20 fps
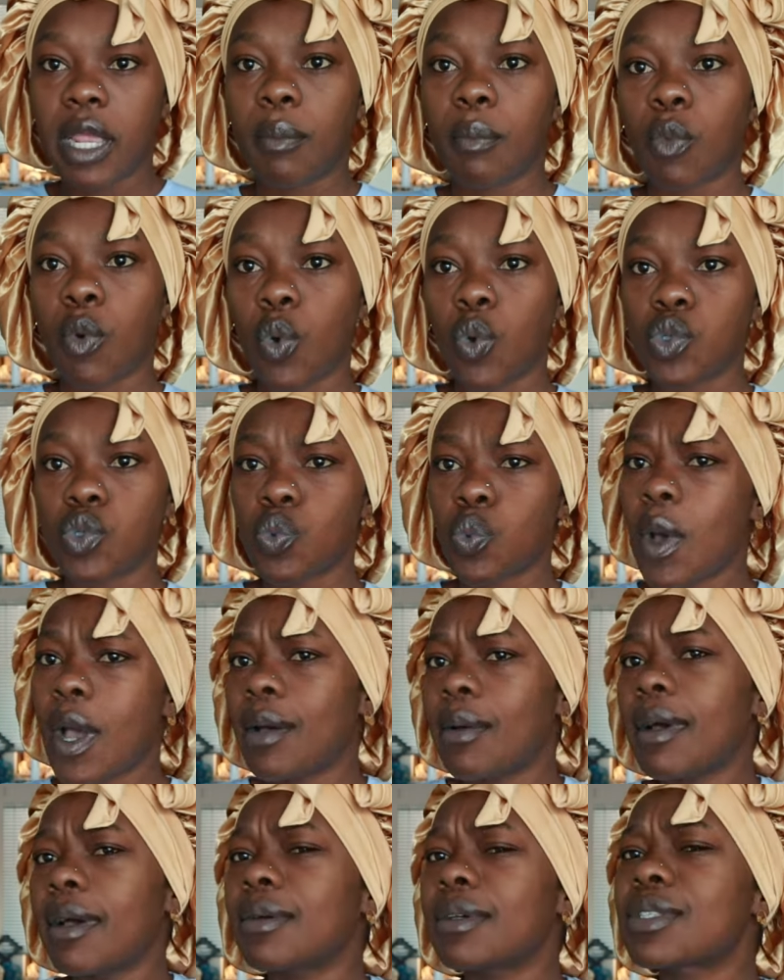at most.
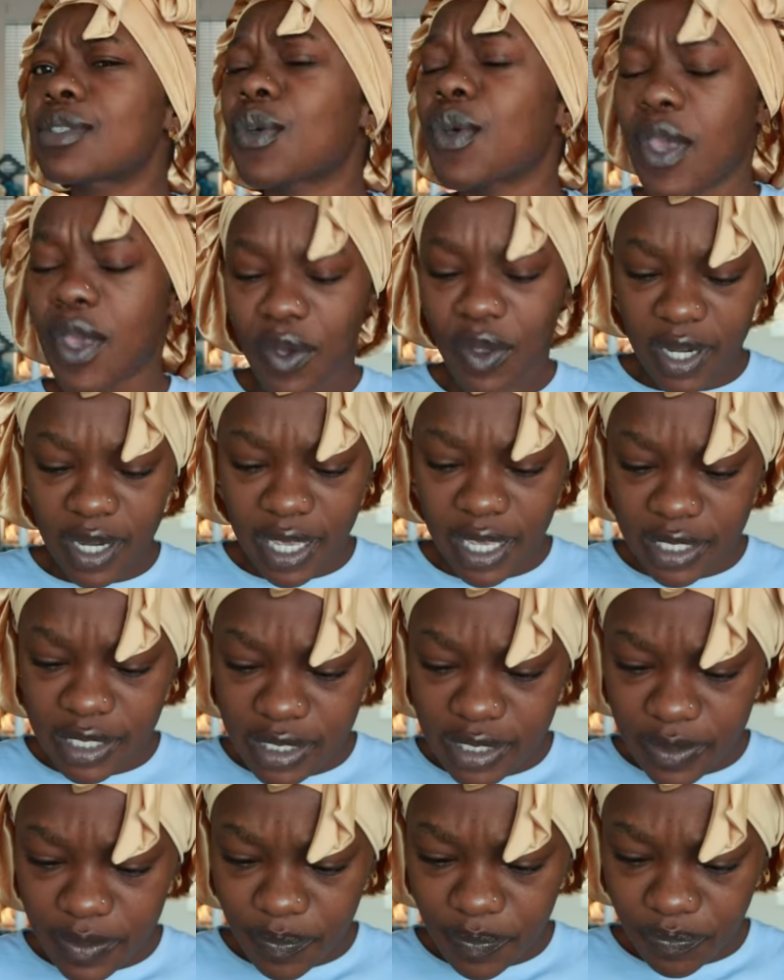What was going on,
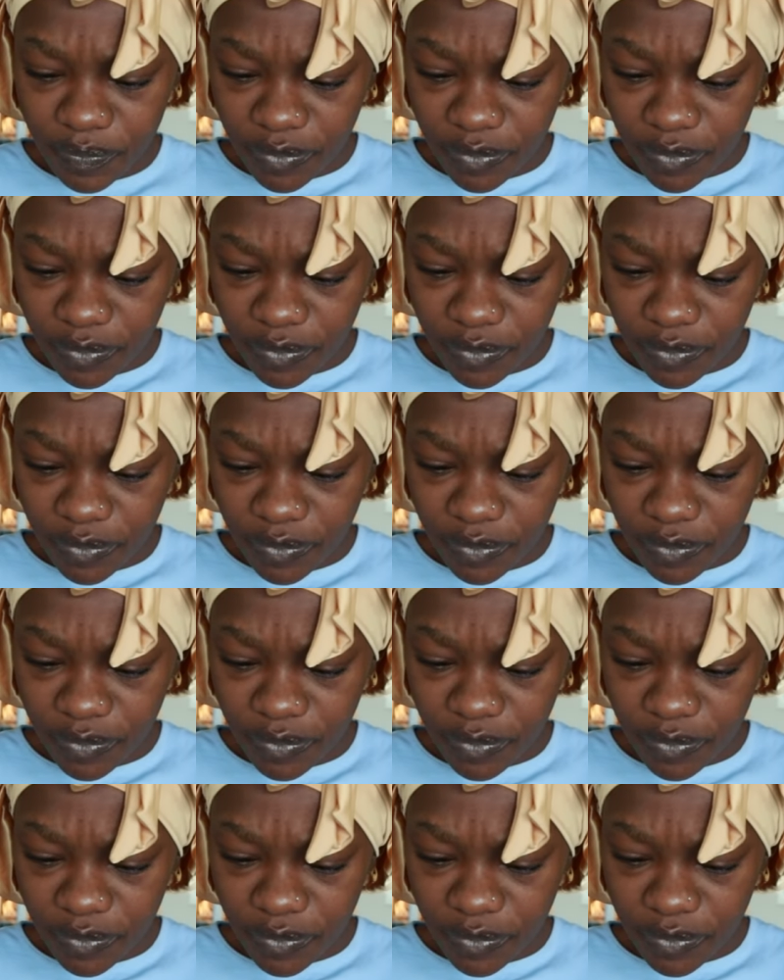guys?